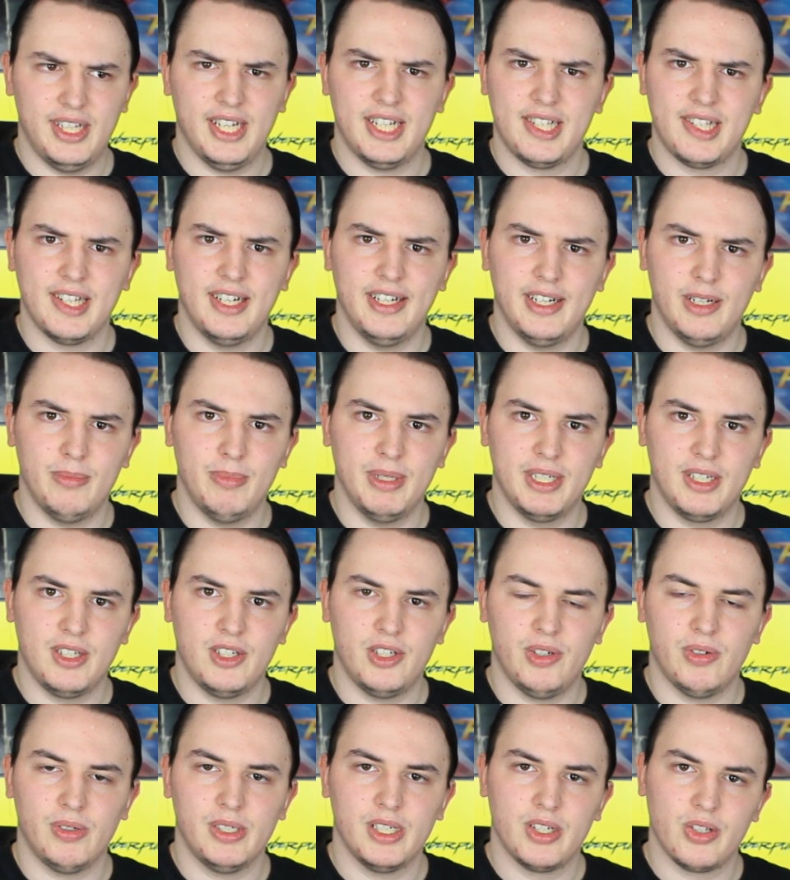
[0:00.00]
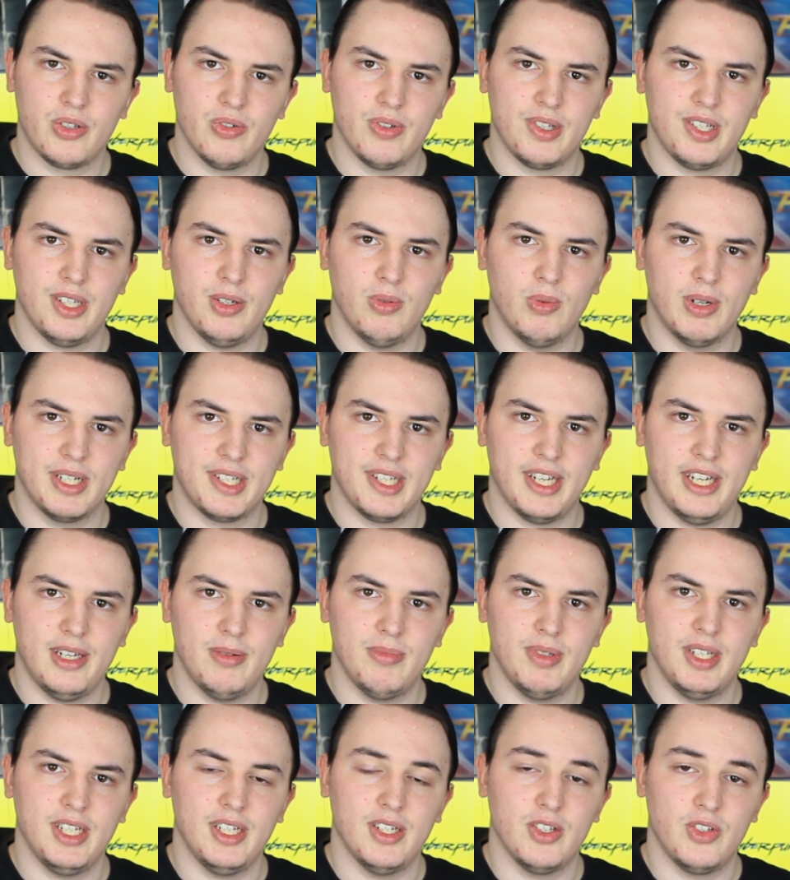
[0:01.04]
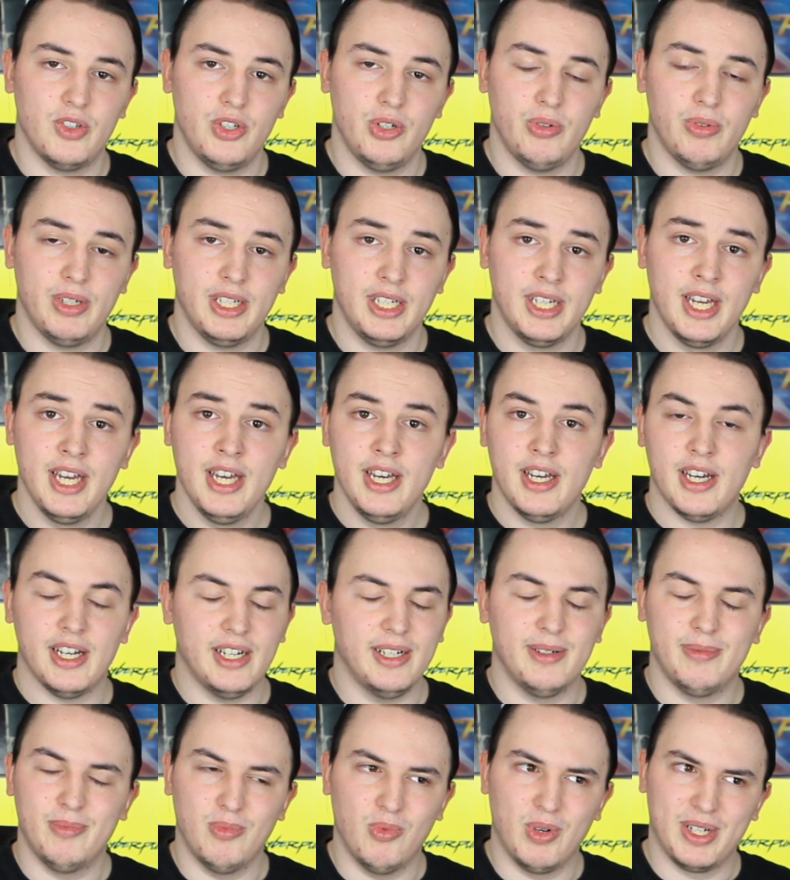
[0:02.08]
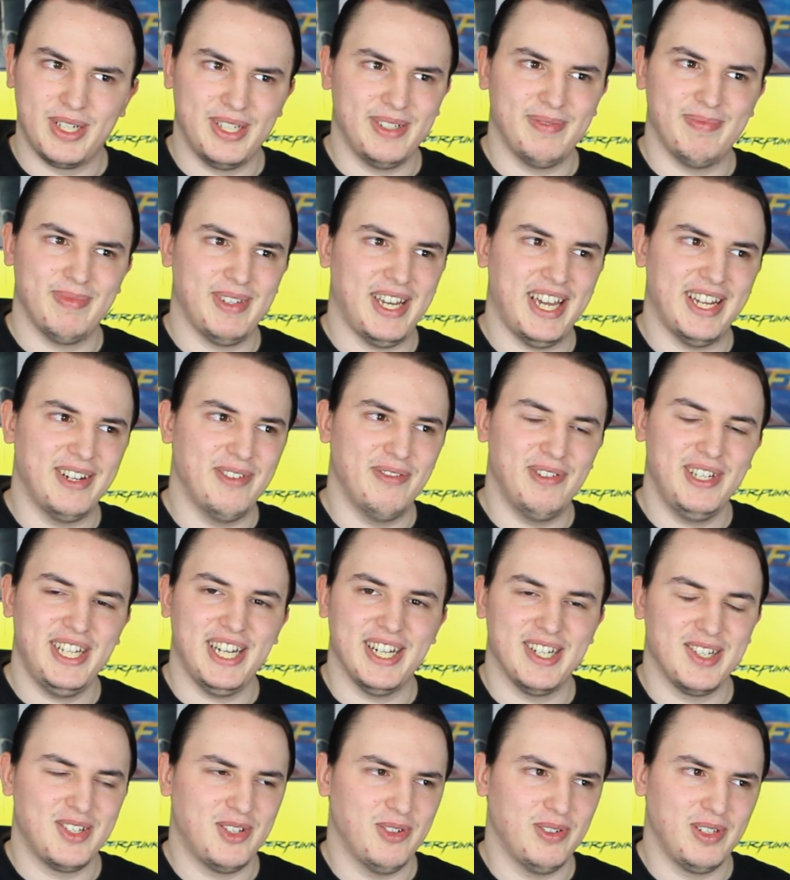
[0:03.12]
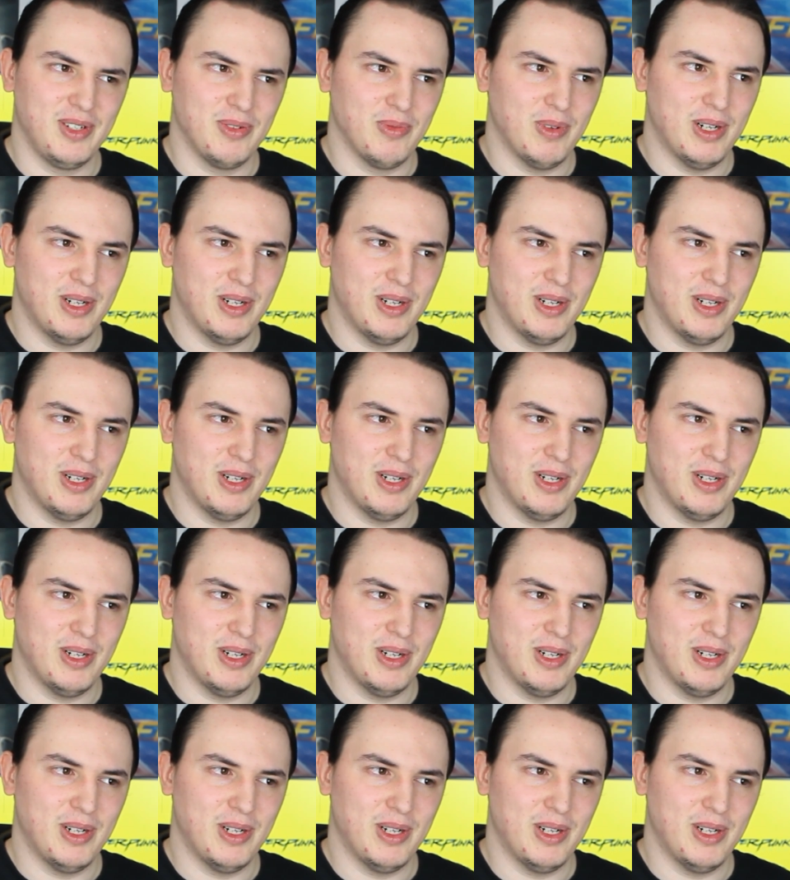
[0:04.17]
that's a little bit curious to see what AMD is doing, uh, what NVIDIA is doing.